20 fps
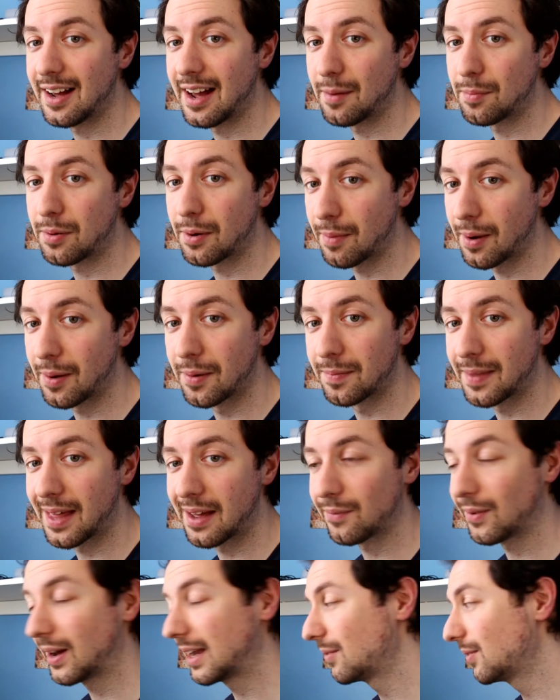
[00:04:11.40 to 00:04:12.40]
promote them
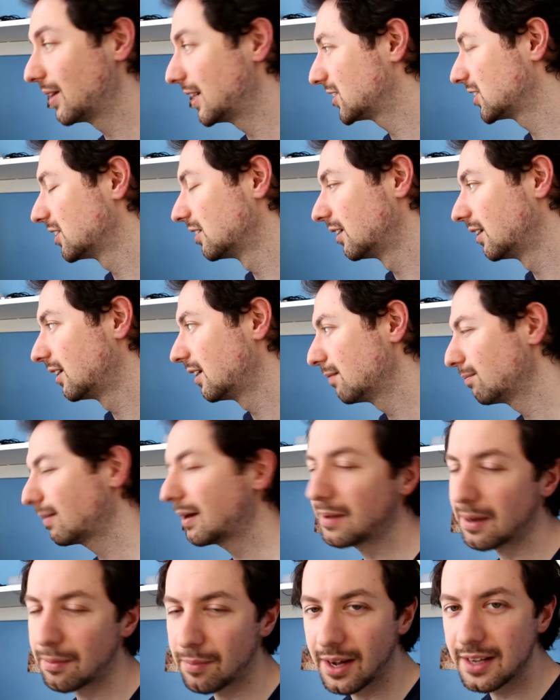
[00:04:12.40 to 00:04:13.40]
that way, which
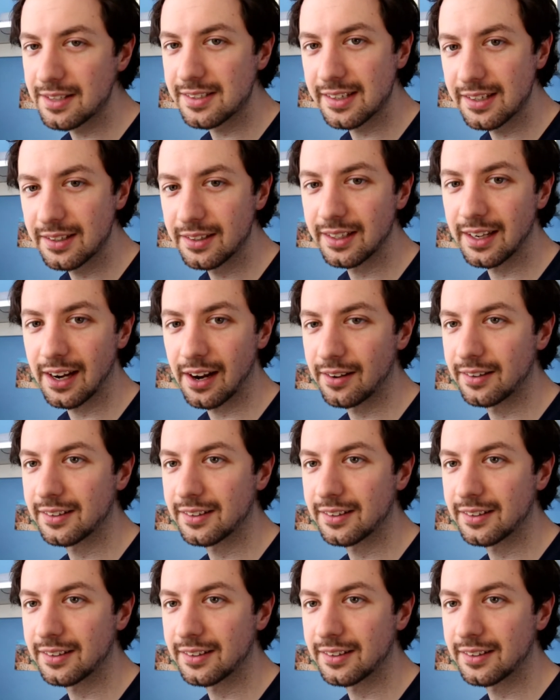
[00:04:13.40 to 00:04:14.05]
maybe I might do, you know,